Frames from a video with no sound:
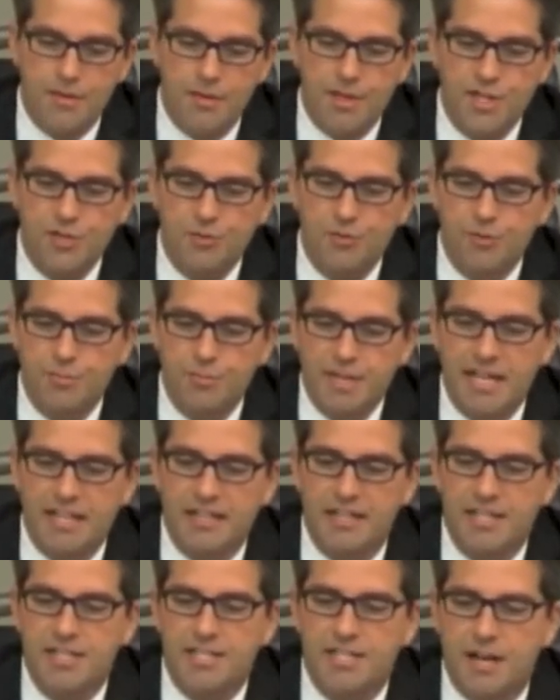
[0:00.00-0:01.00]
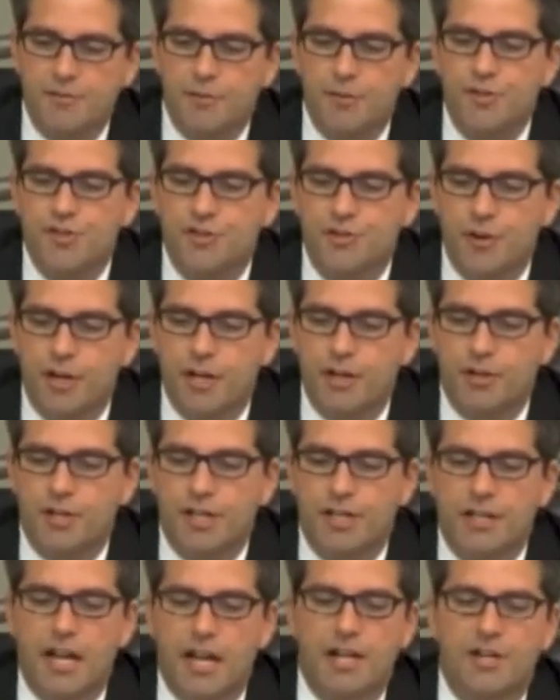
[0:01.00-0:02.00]
This would mean a severed trail
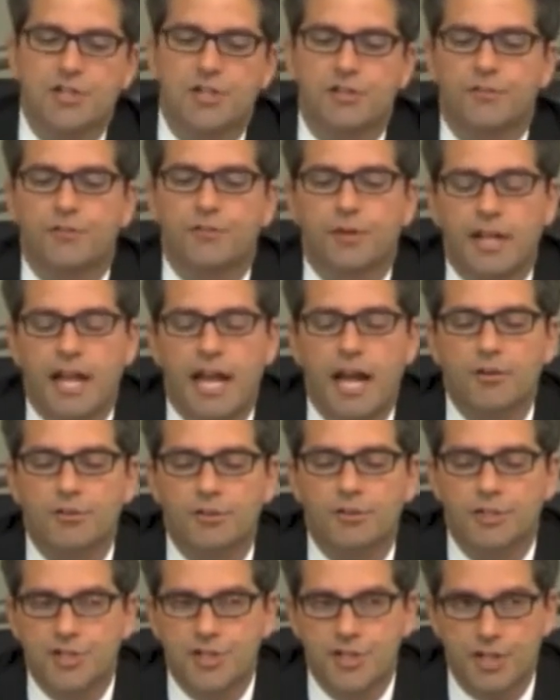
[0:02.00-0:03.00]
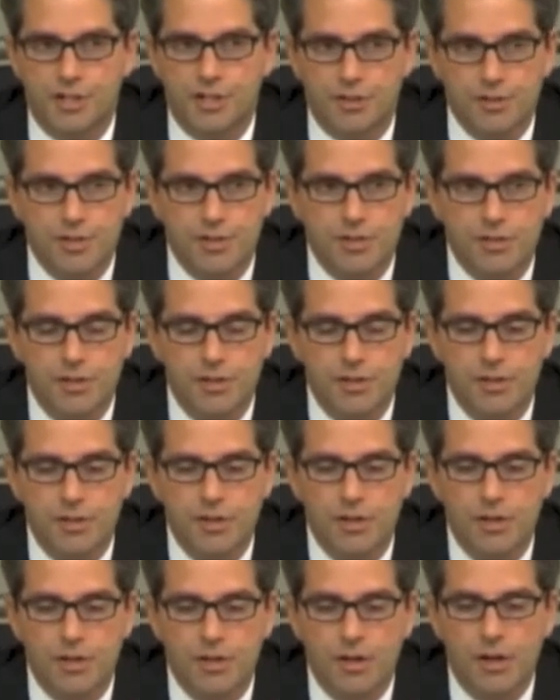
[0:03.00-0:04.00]
connection for countless years.
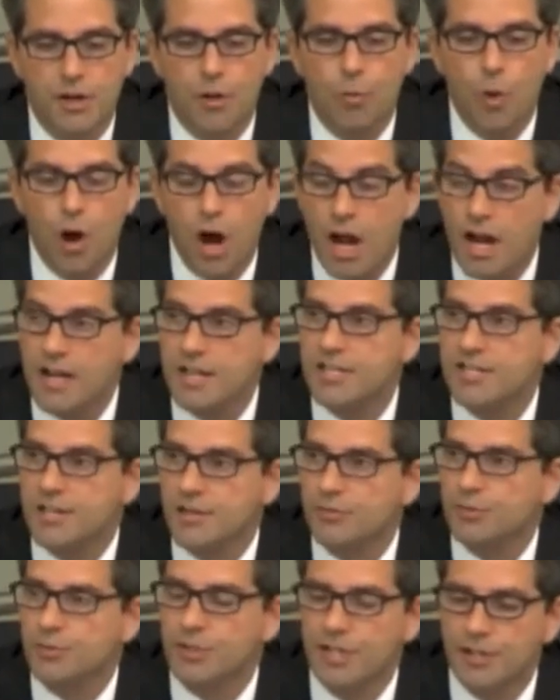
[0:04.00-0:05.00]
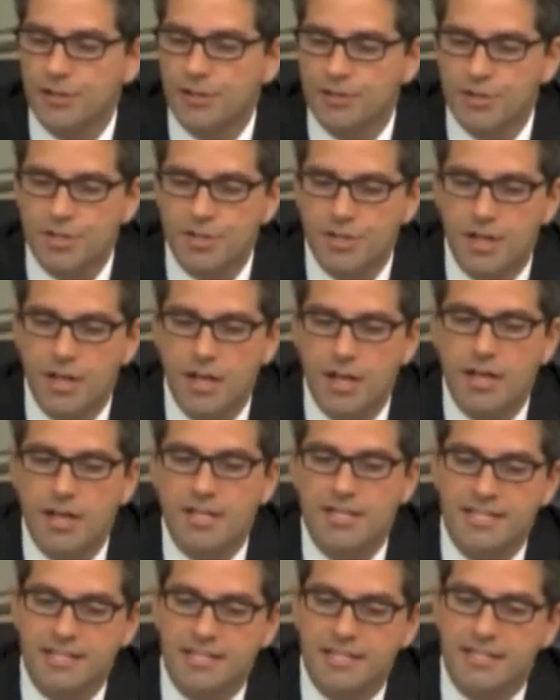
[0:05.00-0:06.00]
Why several years?
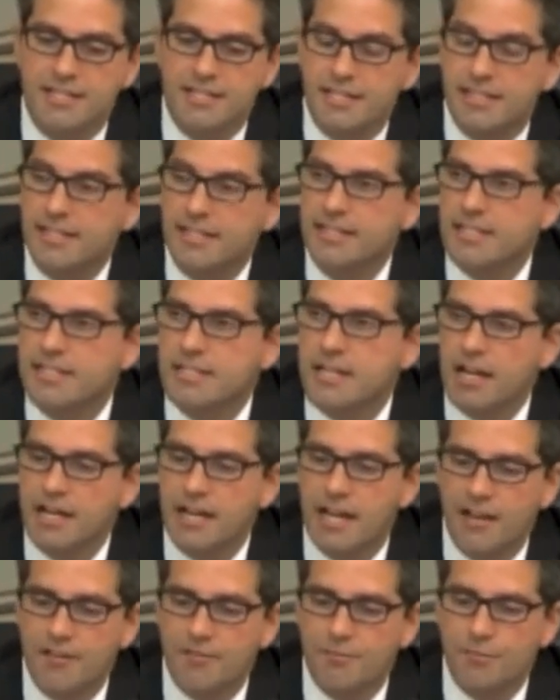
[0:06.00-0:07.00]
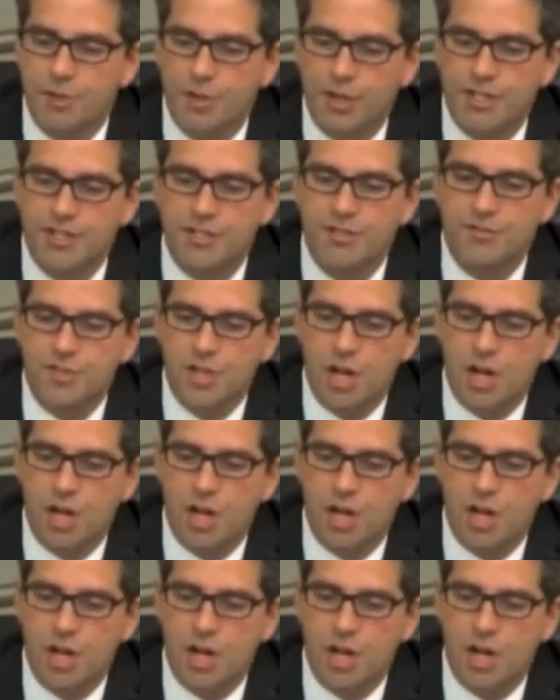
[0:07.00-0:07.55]
Since the city does not have millions